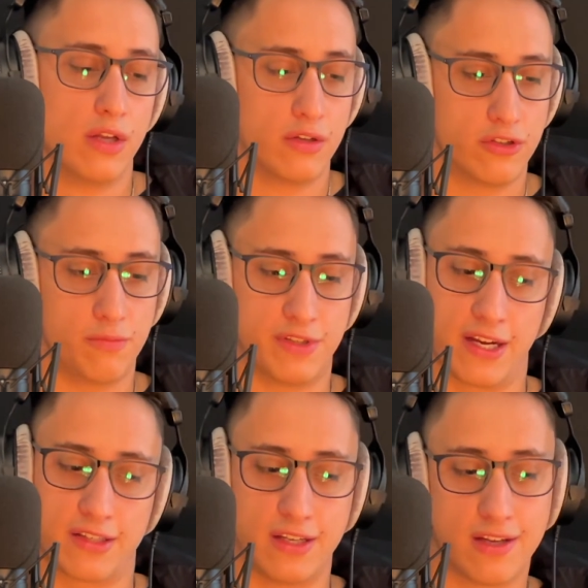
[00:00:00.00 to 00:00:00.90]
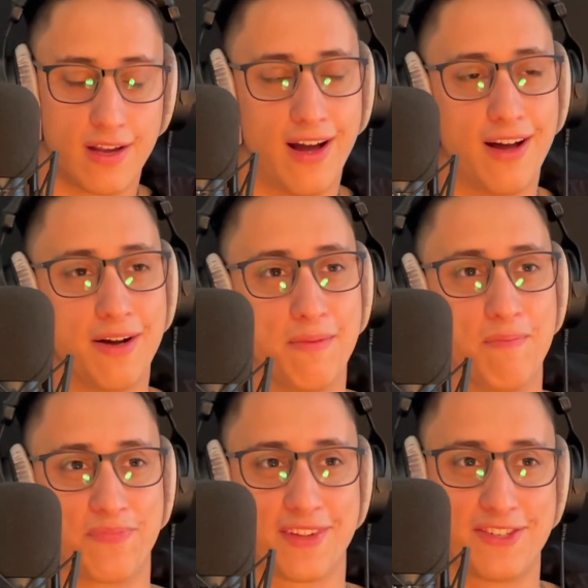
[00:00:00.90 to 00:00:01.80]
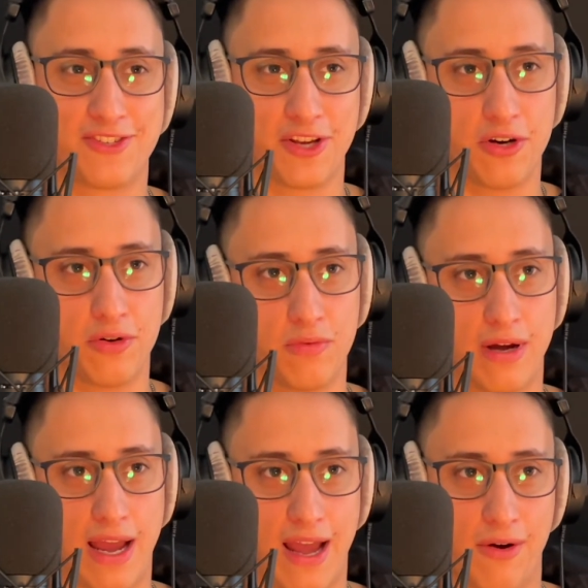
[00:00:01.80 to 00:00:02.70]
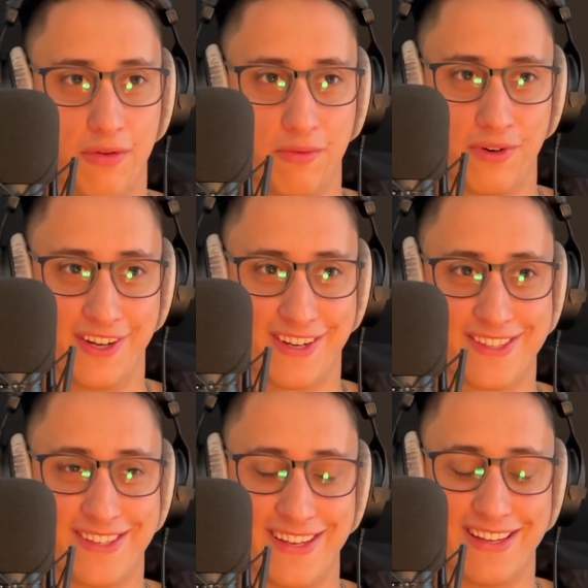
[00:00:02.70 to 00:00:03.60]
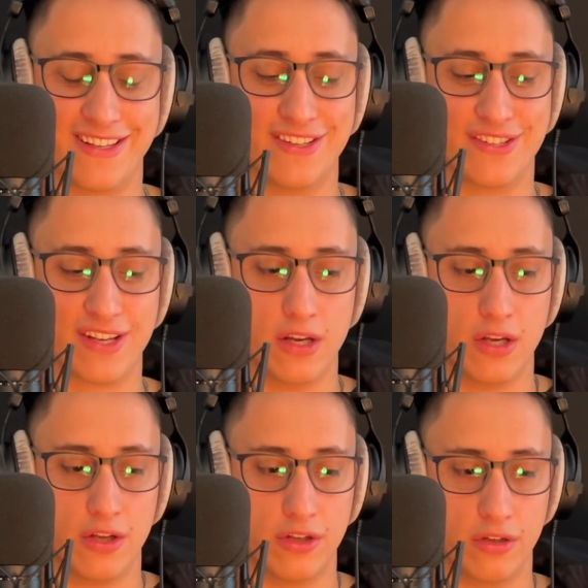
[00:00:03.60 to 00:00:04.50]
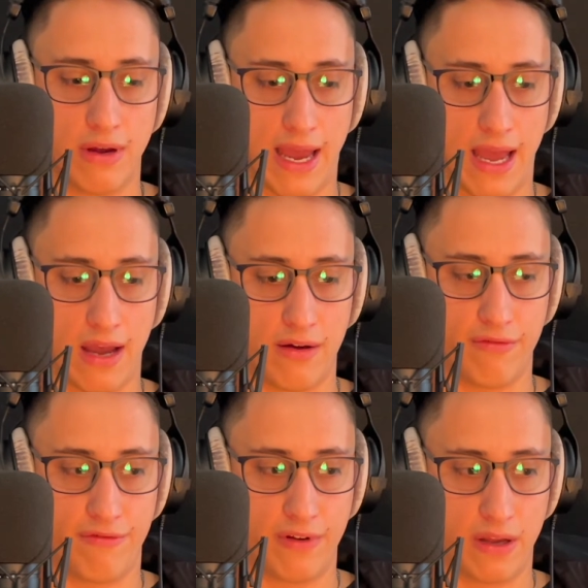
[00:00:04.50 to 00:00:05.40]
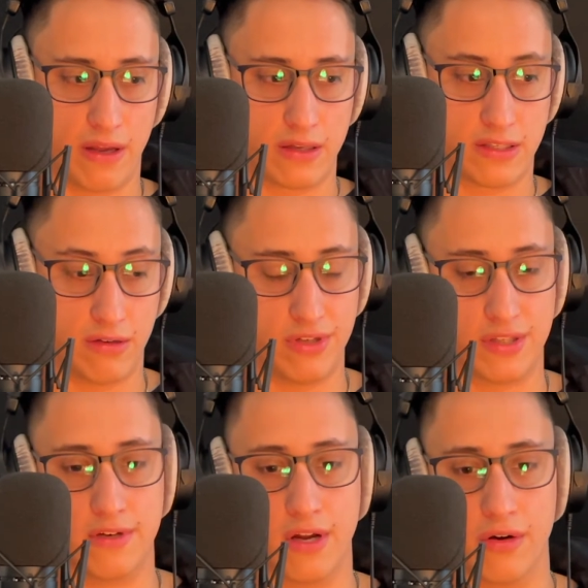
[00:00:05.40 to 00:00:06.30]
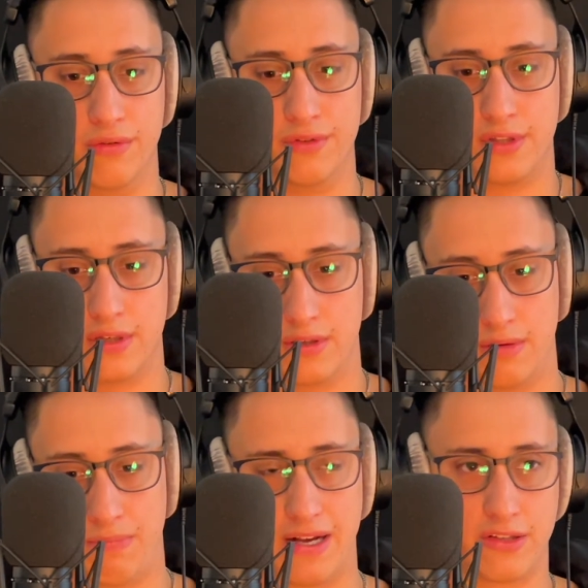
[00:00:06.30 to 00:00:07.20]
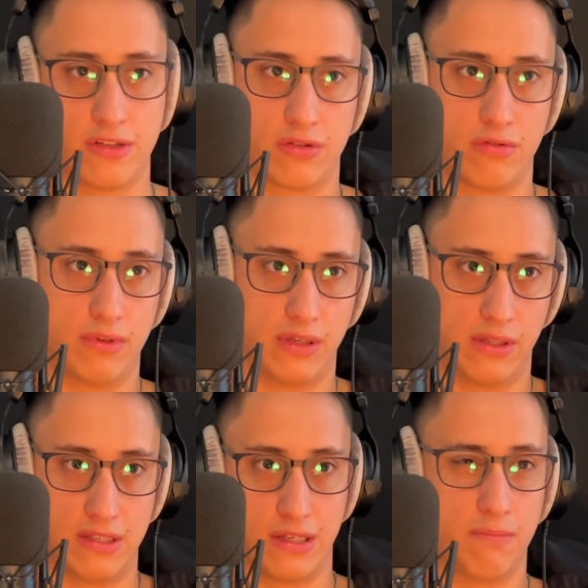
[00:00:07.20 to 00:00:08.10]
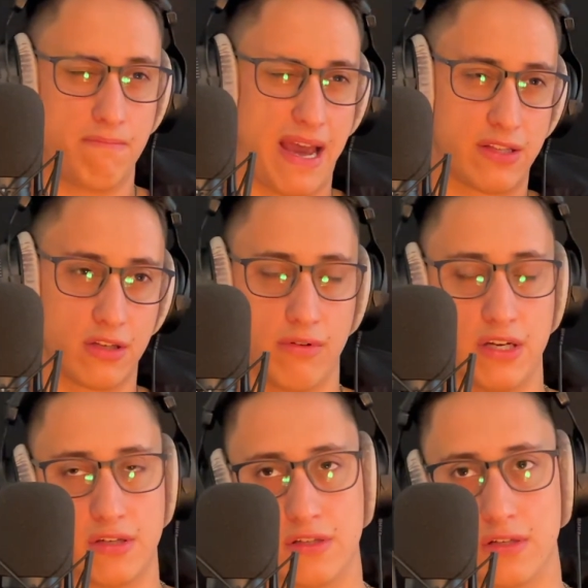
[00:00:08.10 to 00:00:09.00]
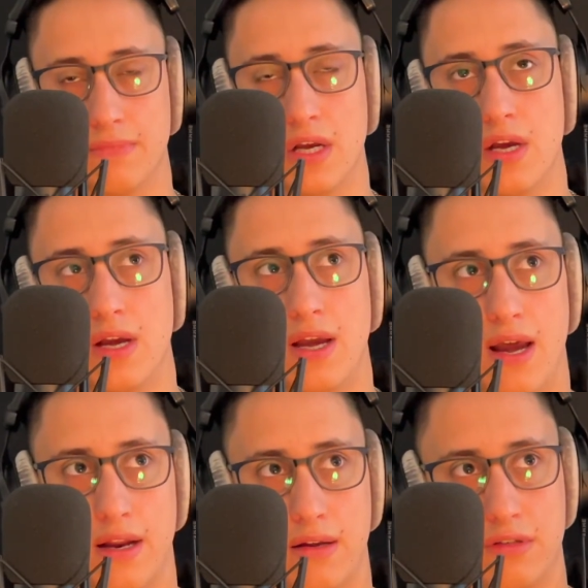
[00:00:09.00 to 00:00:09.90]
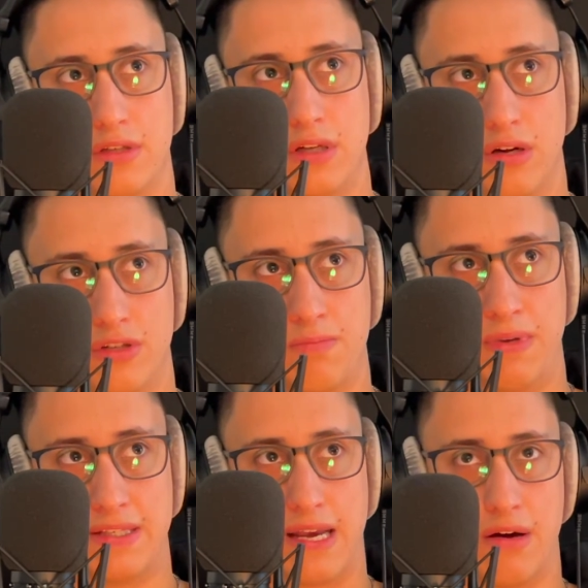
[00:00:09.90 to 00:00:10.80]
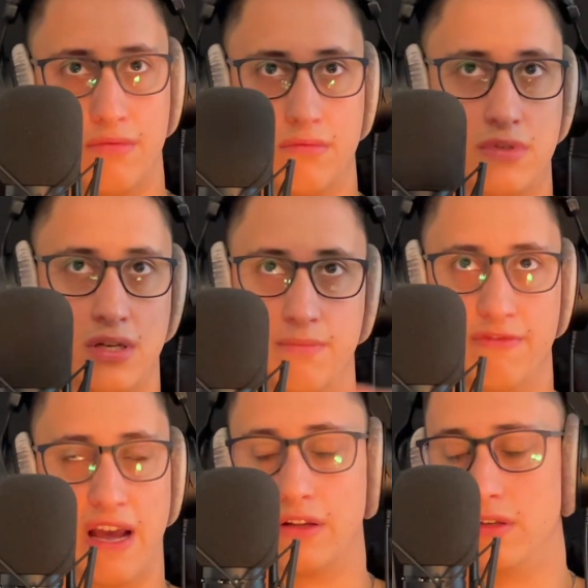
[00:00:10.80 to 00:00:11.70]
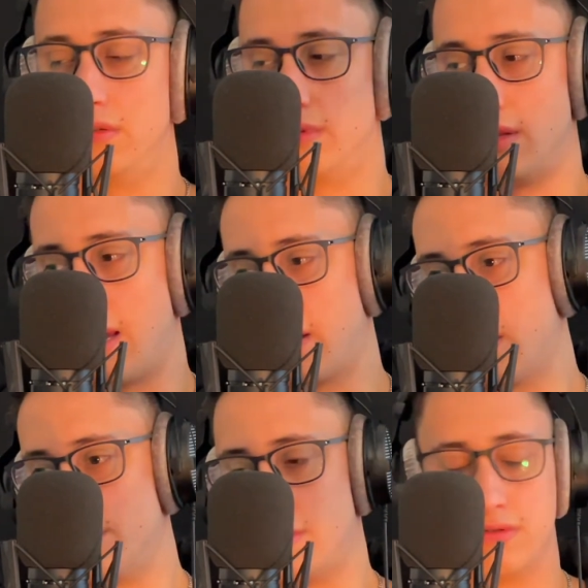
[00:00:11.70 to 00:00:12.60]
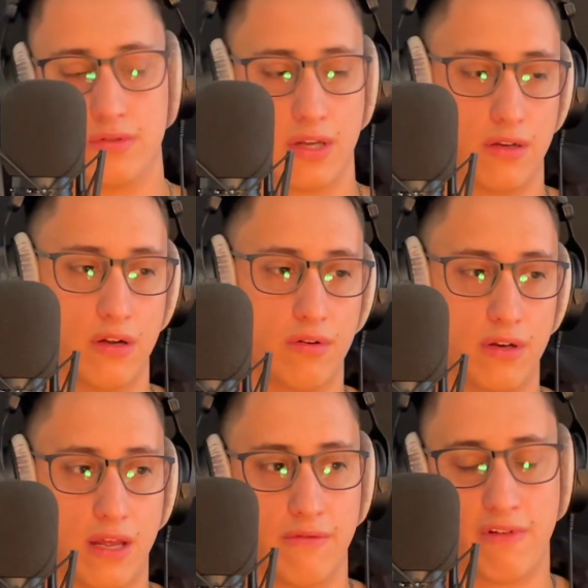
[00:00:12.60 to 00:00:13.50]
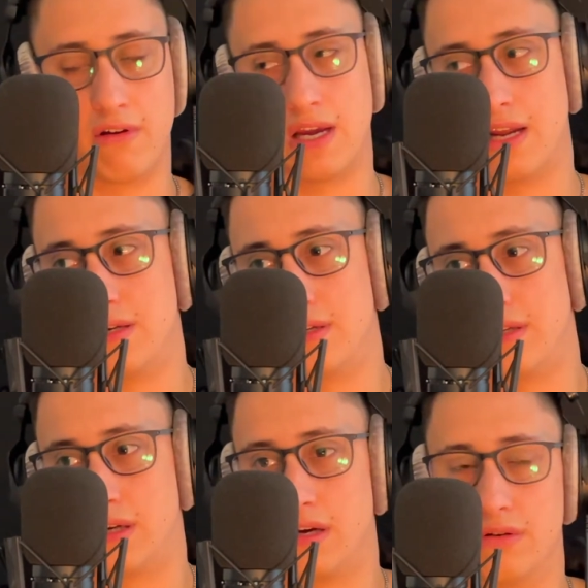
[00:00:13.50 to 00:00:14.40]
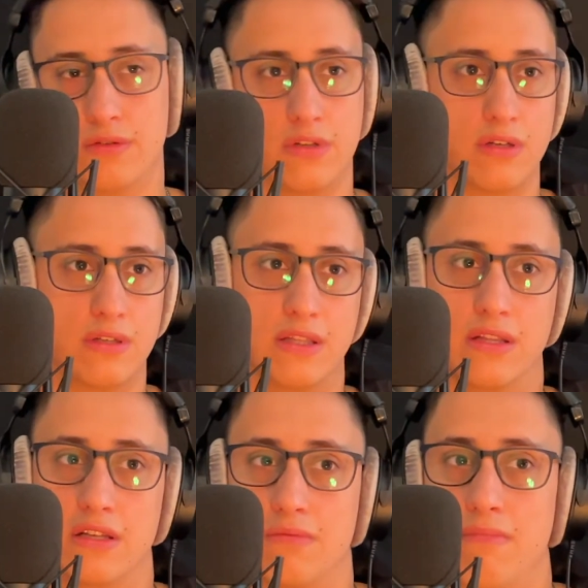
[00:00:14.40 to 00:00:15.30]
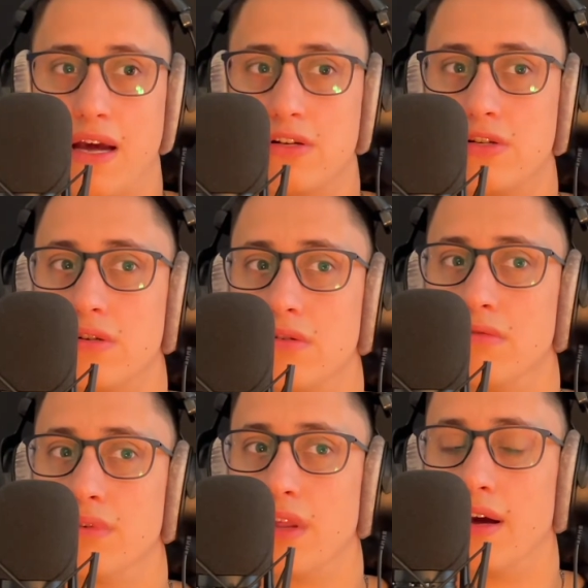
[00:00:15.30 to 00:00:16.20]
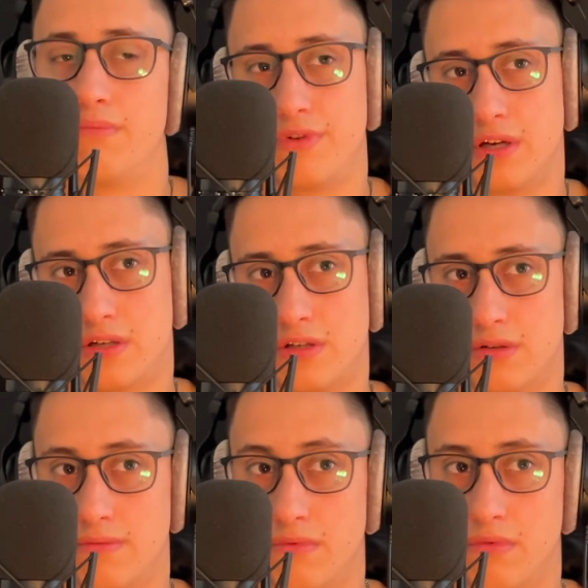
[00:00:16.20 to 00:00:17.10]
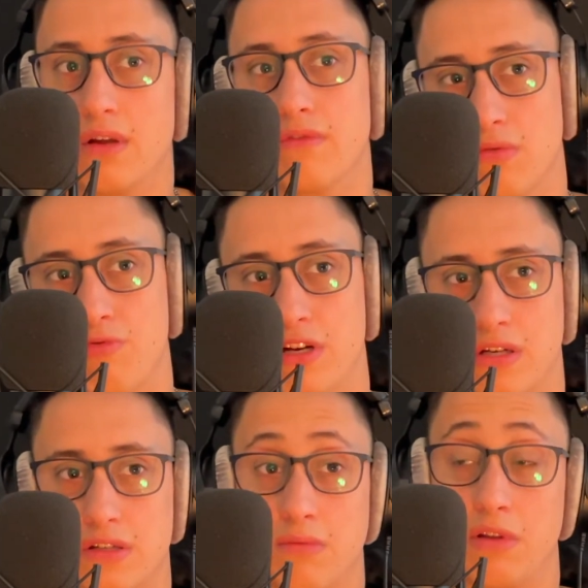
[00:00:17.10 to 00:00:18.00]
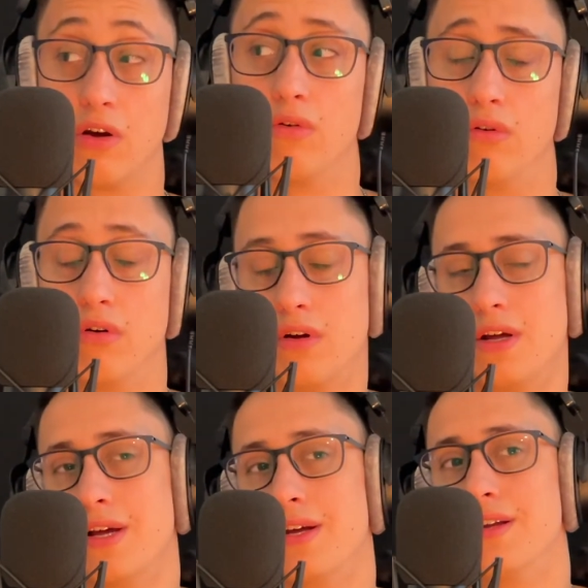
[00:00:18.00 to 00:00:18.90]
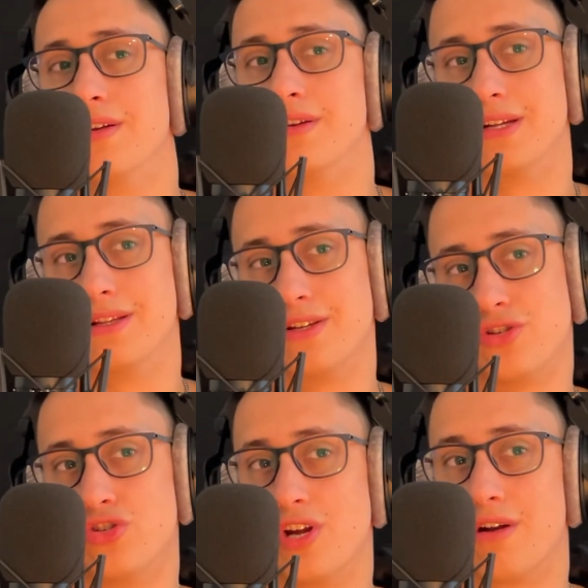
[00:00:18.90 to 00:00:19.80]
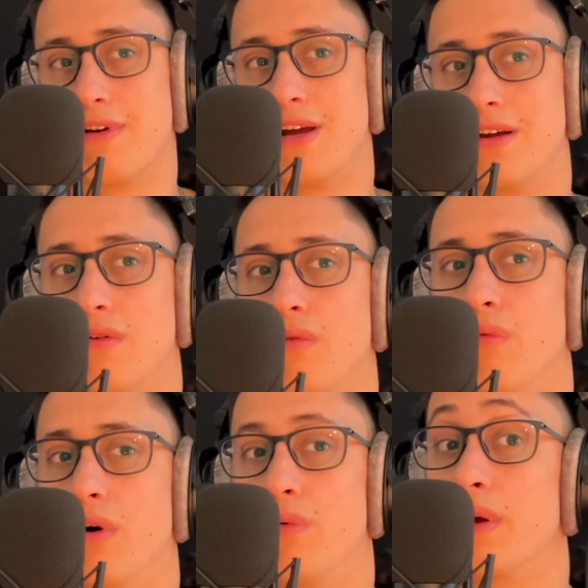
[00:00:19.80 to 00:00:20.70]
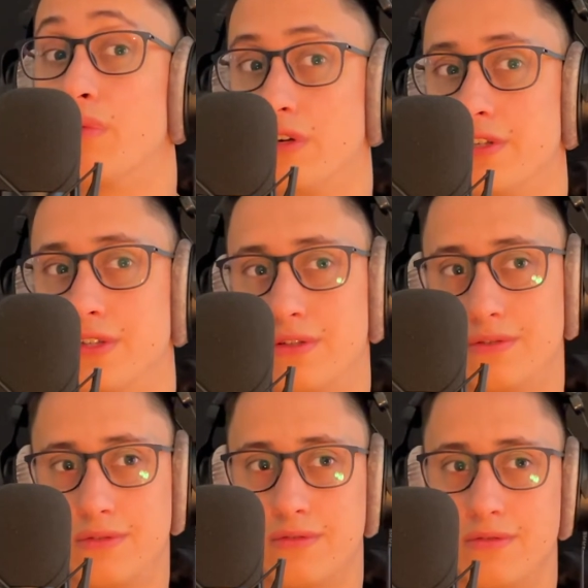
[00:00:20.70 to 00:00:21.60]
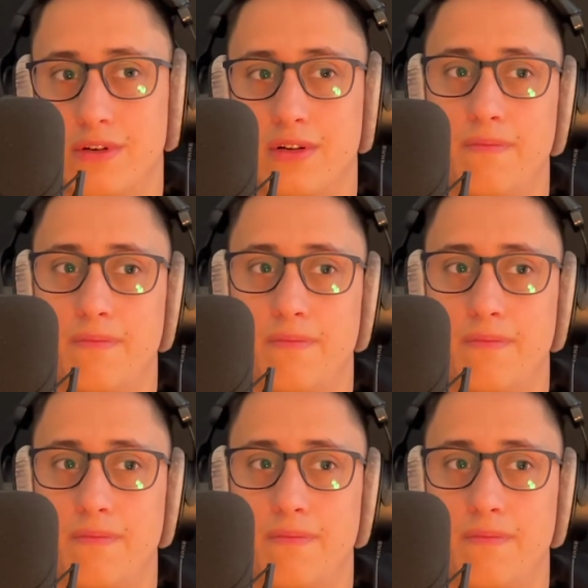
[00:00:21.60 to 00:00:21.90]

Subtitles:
super sexy. So how it works is you have a series of nodes that it passes through with these little maths equations in them, and it spits out some value, and then that goes into another node, and at the very end it goes, did this match with our prediction, if you're predicting something, or did this generate what we wanted, right?